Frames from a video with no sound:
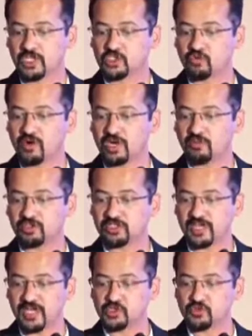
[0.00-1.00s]
So what about the
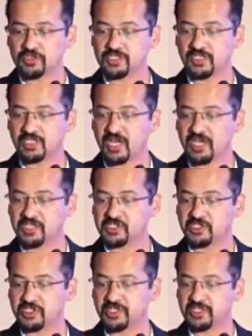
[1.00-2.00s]
transthoracic and
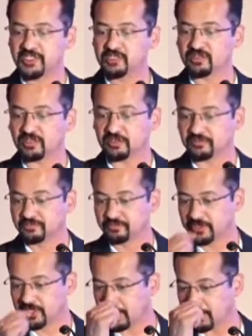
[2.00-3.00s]
anesthesia and critical
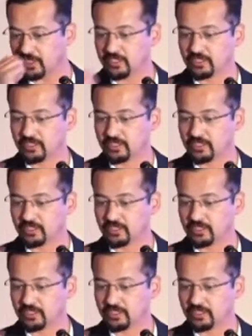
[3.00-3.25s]
care?